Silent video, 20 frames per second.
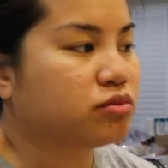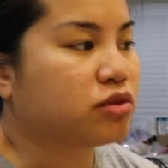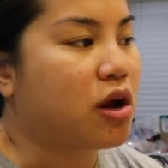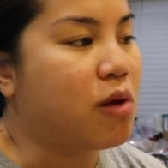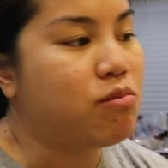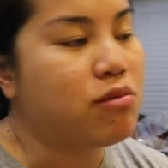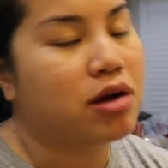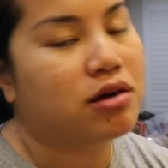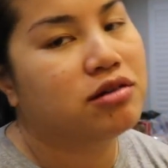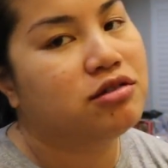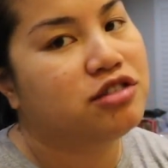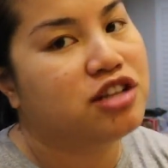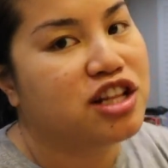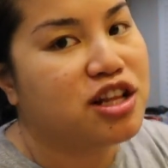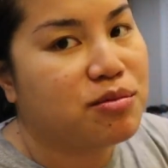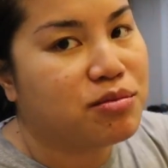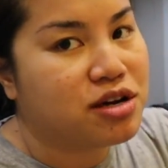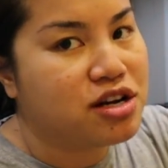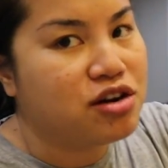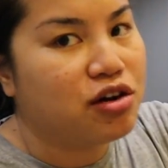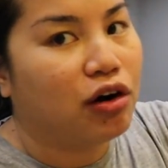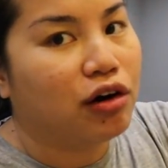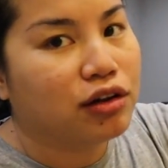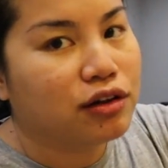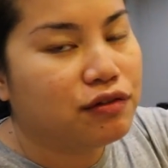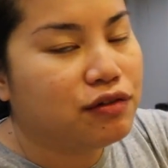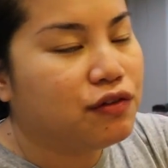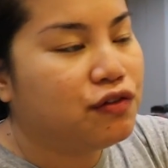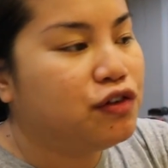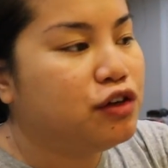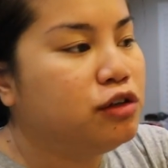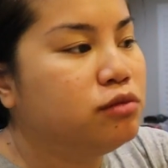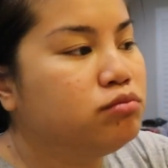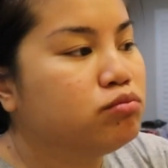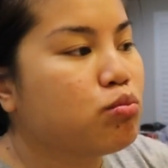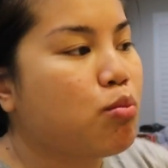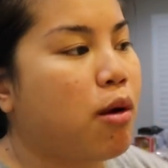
I'm not gonna say that I'm eating all of the food,